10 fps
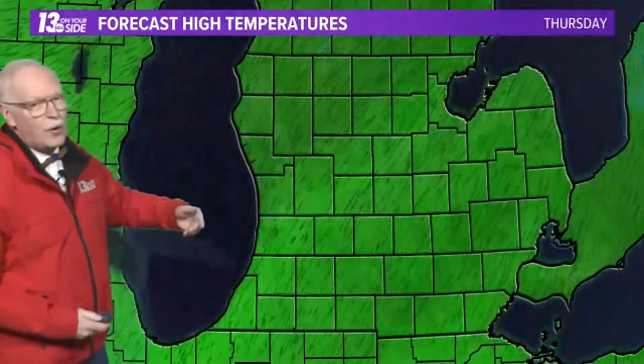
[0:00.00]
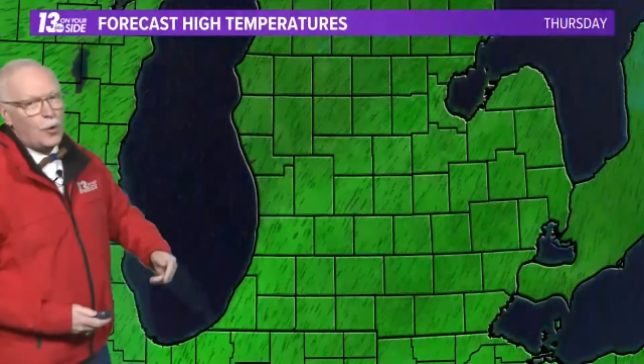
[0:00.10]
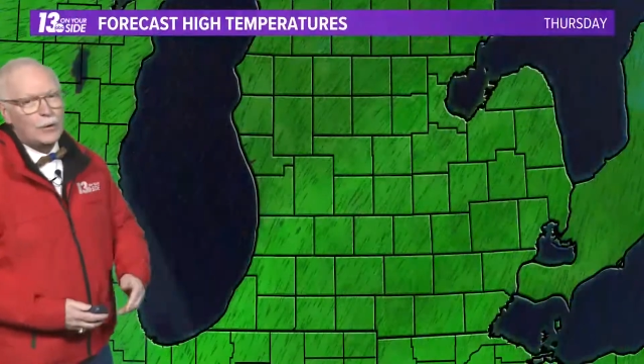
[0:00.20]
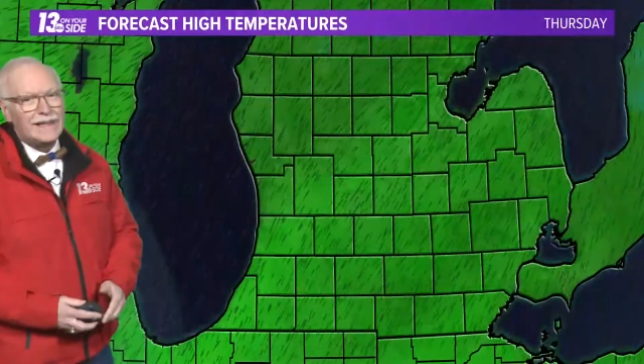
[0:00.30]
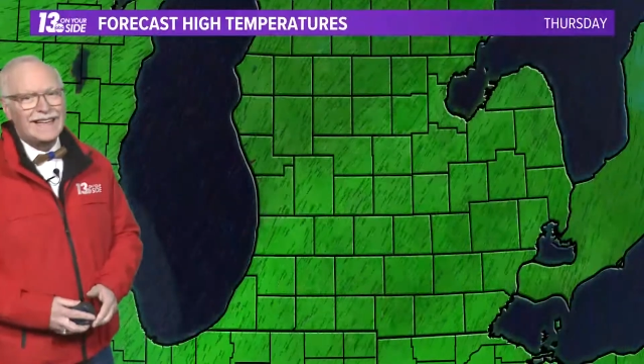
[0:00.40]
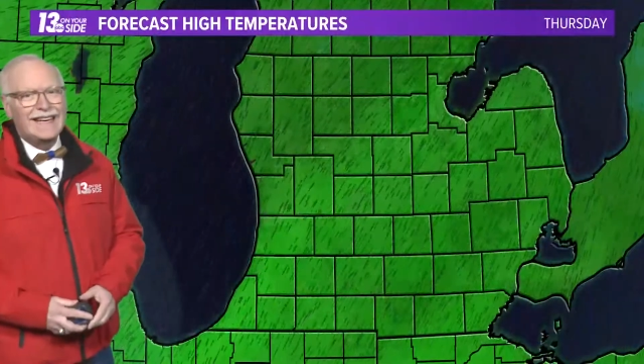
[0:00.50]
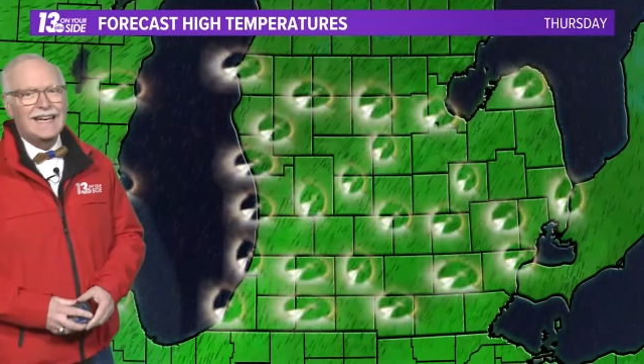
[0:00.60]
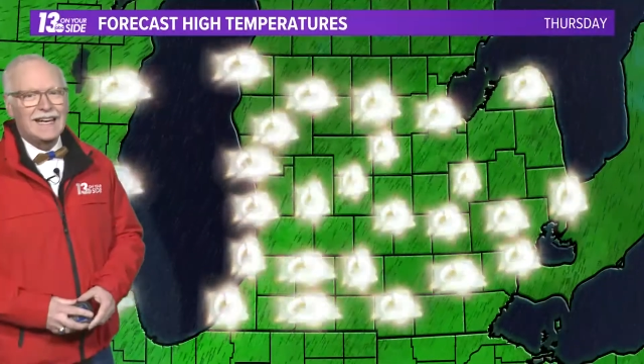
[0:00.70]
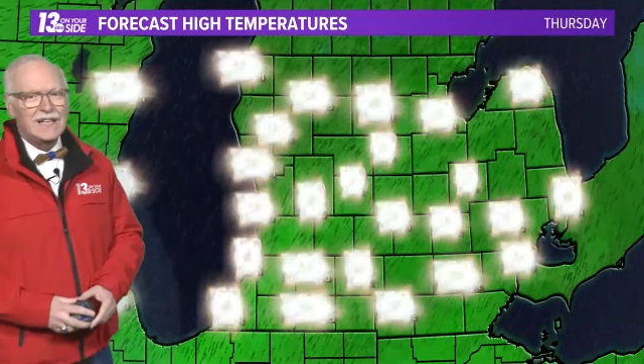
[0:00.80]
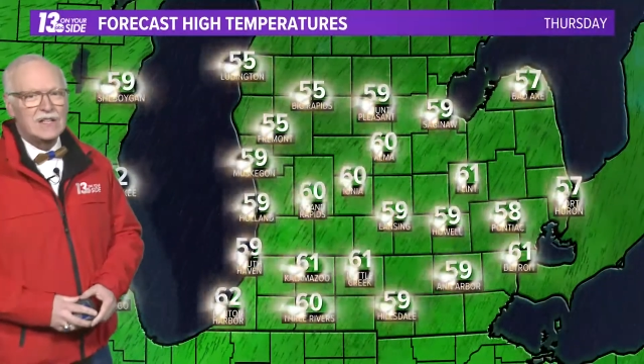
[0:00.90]
only
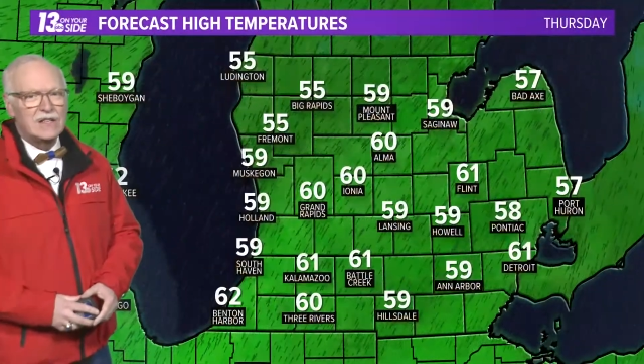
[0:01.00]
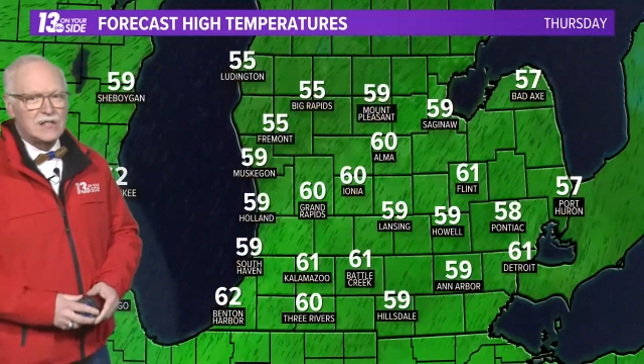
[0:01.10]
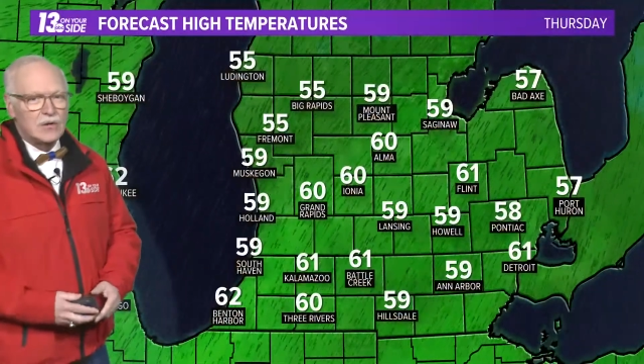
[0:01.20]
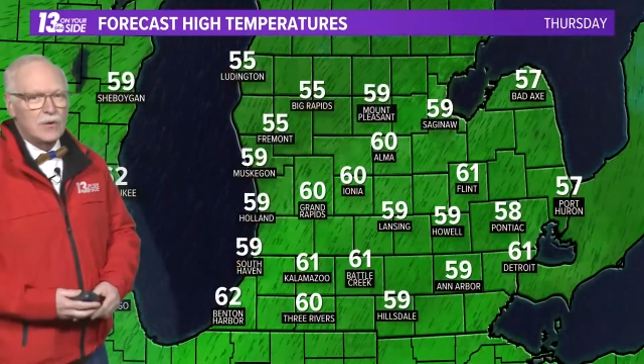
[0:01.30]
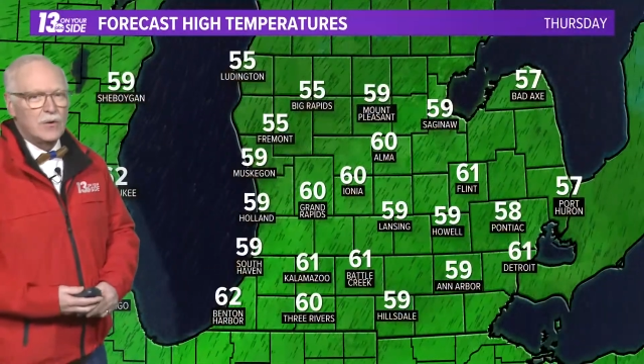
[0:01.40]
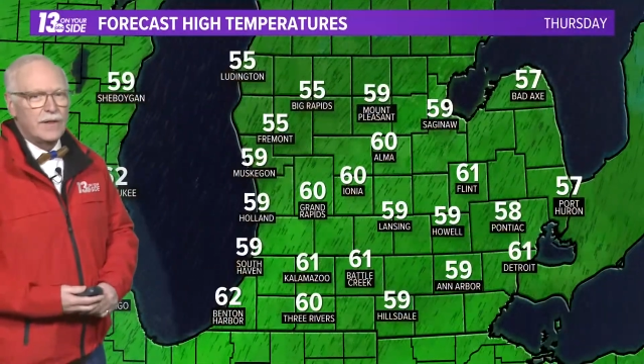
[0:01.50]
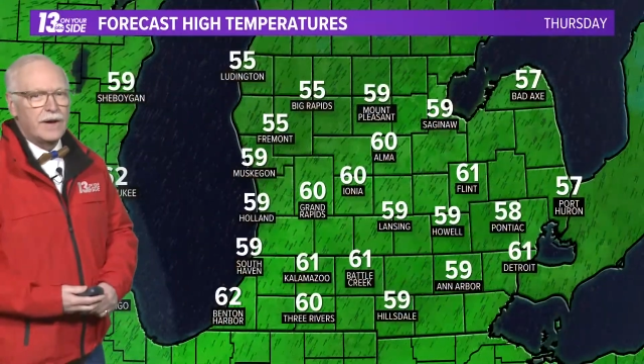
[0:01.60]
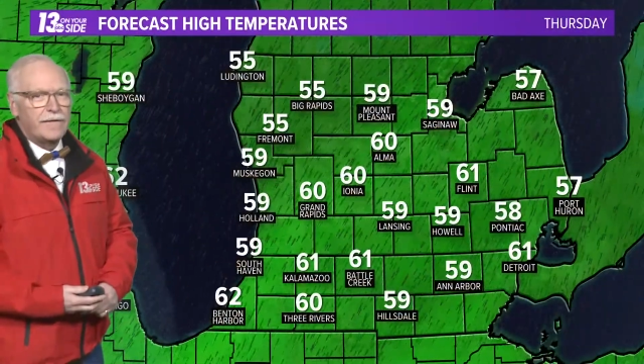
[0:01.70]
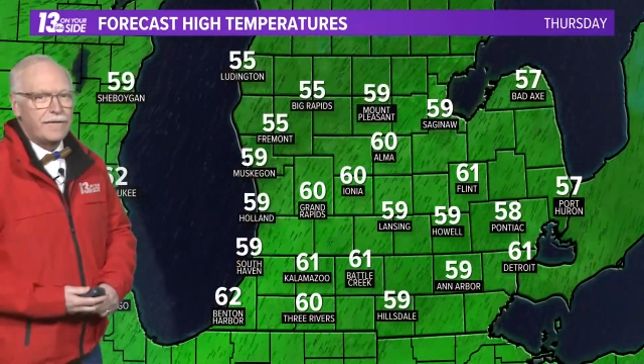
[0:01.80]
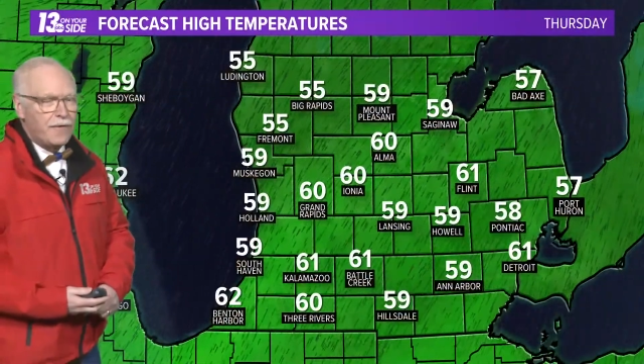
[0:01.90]
into
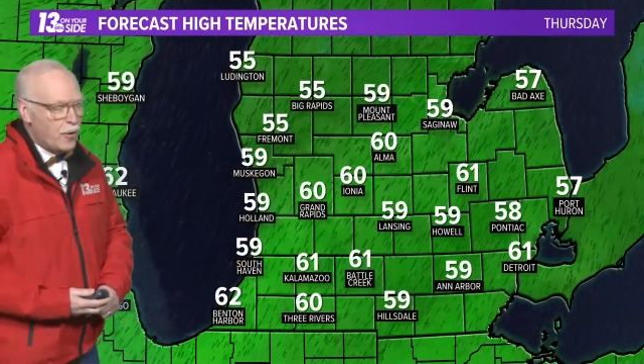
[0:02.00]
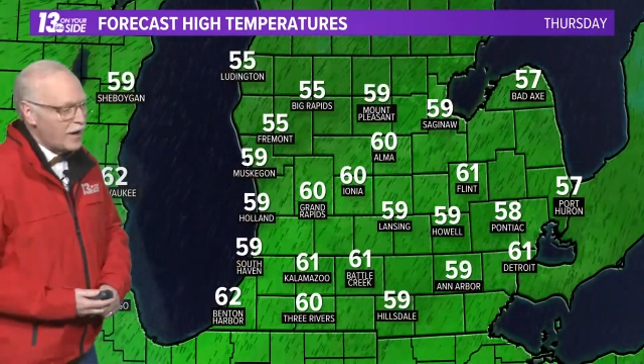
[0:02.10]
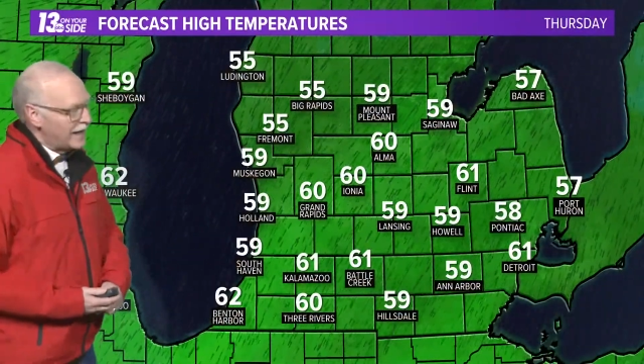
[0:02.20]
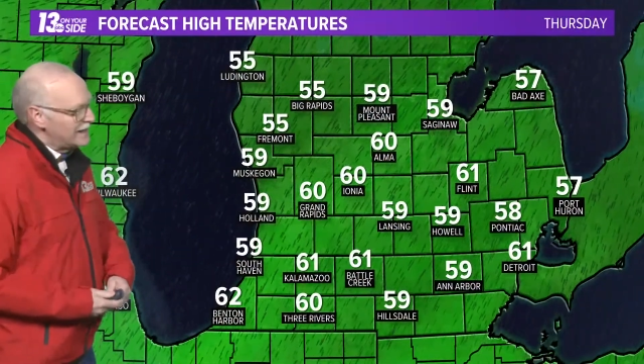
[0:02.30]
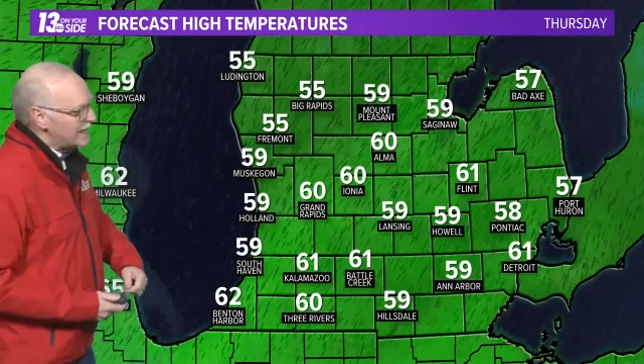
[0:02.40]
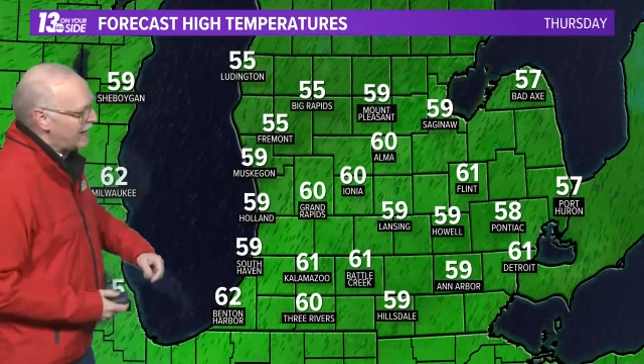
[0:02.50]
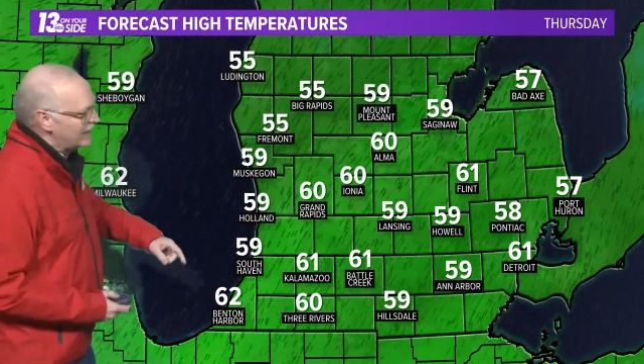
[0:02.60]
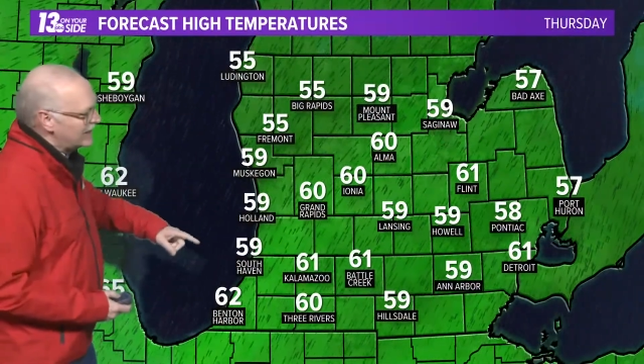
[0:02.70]
the 40s on